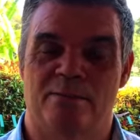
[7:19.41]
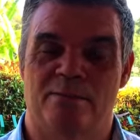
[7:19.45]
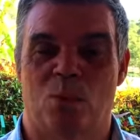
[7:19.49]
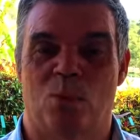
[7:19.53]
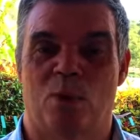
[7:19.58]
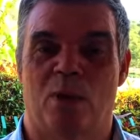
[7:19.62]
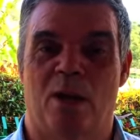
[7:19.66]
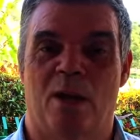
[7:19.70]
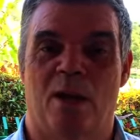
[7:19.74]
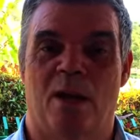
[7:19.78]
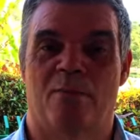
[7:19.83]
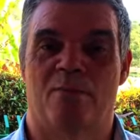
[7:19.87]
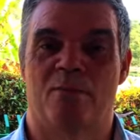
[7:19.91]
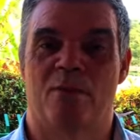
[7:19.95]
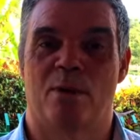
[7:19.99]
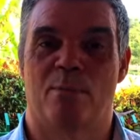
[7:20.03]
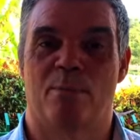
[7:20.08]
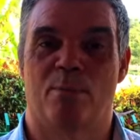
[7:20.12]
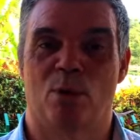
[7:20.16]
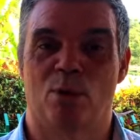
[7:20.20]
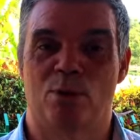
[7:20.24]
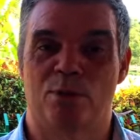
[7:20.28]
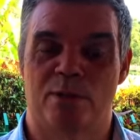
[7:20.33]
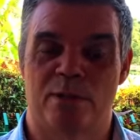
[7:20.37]
We have an
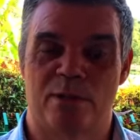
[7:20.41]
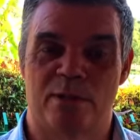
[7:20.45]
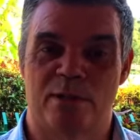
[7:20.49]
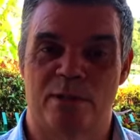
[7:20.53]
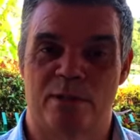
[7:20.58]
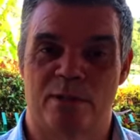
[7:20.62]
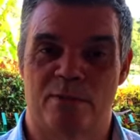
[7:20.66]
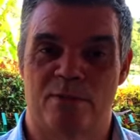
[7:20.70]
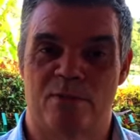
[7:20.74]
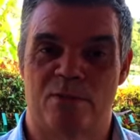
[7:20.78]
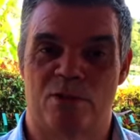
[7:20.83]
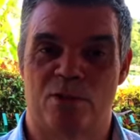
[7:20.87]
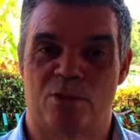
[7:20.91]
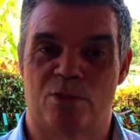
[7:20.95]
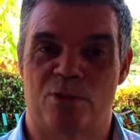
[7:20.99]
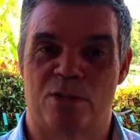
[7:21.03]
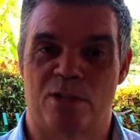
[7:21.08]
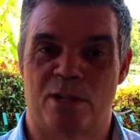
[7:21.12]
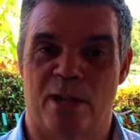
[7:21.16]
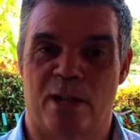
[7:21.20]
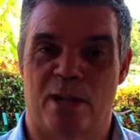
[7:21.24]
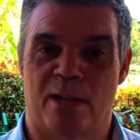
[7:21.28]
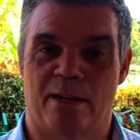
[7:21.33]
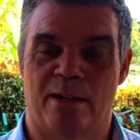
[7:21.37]
abundance of
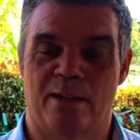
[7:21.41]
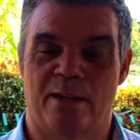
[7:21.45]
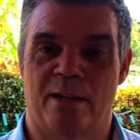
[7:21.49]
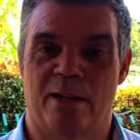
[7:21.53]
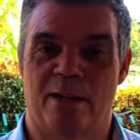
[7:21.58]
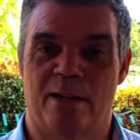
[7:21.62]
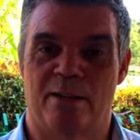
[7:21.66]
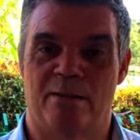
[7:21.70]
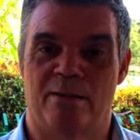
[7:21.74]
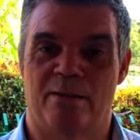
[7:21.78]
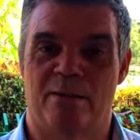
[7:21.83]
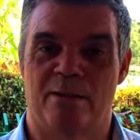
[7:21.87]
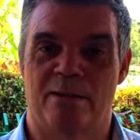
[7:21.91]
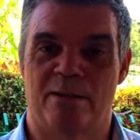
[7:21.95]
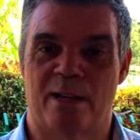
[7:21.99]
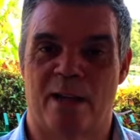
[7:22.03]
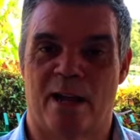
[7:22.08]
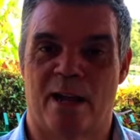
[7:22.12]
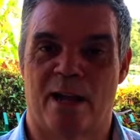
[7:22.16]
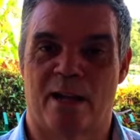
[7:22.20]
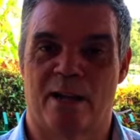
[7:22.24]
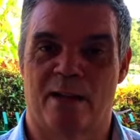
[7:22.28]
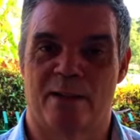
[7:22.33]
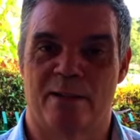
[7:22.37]
sunshine here in
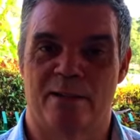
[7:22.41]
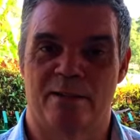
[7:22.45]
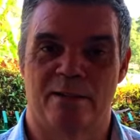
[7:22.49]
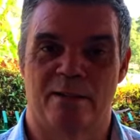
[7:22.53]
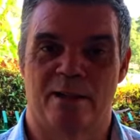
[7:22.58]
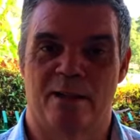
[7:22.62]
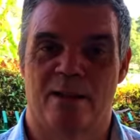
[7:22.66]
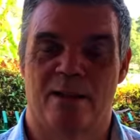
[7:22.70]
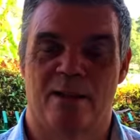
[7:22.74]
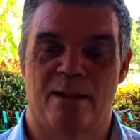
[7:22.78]
Thailand,